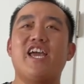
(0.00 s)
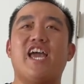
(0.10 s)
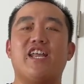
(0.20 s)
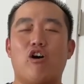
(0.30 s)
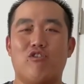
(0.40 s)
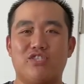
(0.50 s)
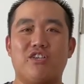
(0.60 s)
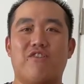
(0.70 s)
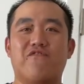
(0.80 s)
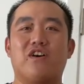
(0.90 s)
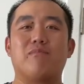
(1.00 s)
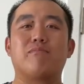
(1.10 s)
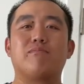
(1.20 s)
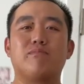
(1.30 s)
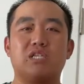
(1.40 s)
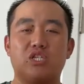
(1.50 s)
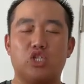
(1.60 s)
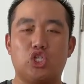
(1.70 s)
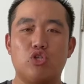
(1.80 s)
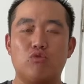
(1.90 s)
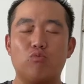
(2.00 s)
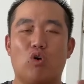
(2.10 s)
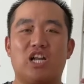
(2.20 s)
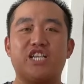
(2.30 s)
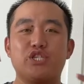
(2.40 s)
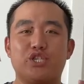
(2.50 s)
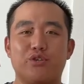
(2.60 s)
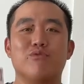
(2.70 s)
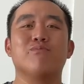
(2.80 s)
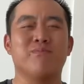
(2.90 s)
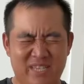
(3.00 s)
and also from Dune 1 and 2.